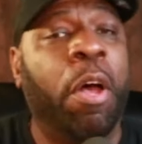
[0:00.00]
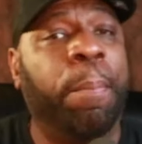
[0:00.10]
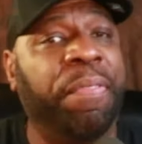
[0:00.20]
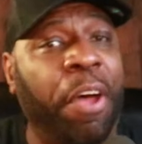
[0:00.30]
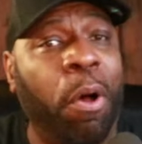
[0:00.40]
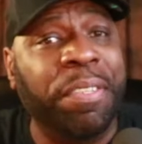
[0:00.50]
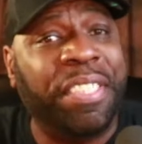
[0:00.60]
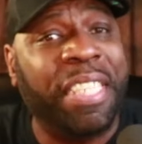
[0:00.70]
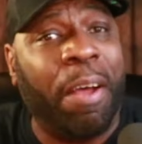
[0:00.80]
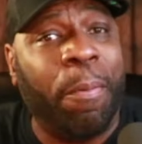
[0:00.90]
But
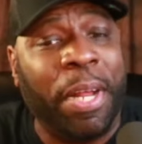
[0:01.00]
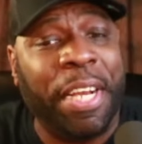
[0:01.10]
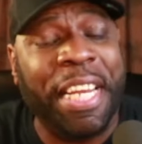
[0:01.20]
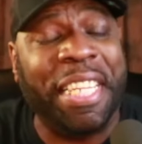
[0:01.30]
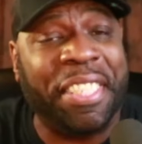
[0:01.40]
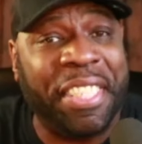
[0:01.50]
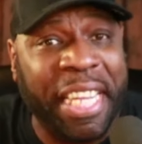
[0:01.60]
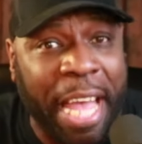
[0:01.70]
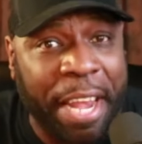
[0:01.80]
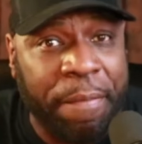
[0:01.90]
those that are willing to
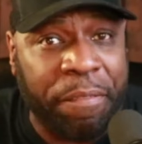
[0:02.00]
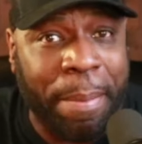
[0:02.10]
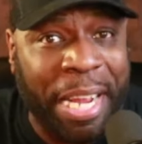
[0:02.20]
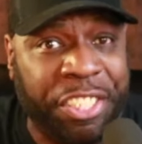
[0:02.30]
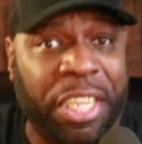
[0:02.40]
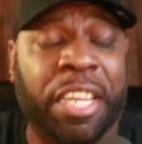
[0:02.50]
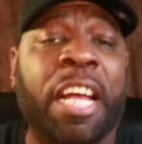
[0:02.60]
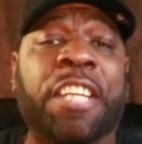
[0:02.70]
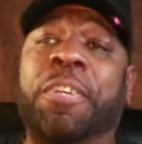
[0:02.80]
seek out information,